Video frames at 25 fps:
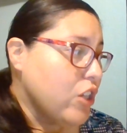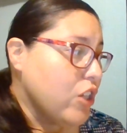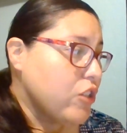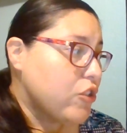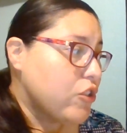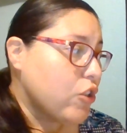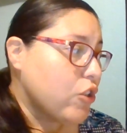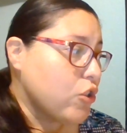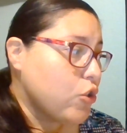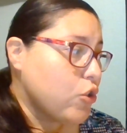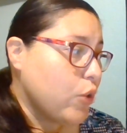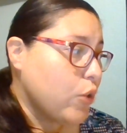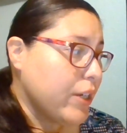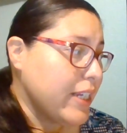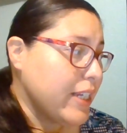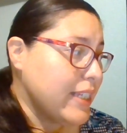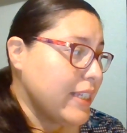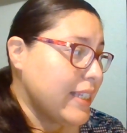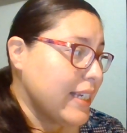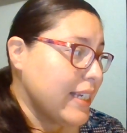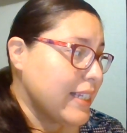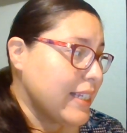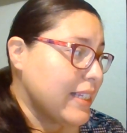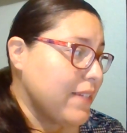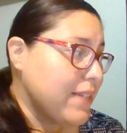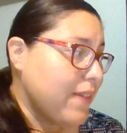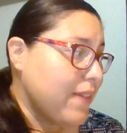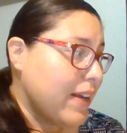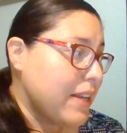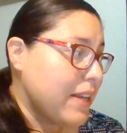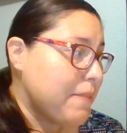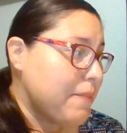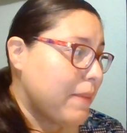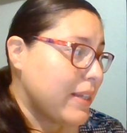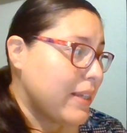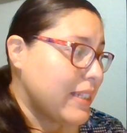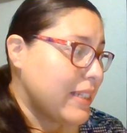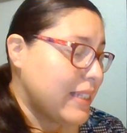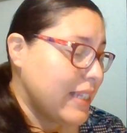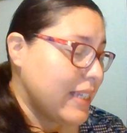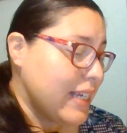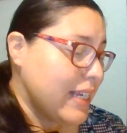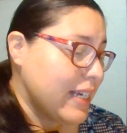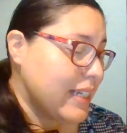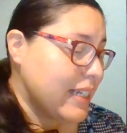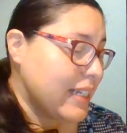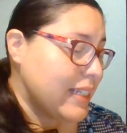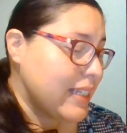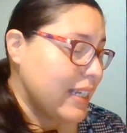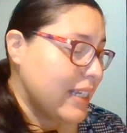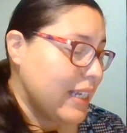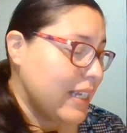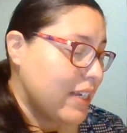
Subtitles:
So 26 divided by 6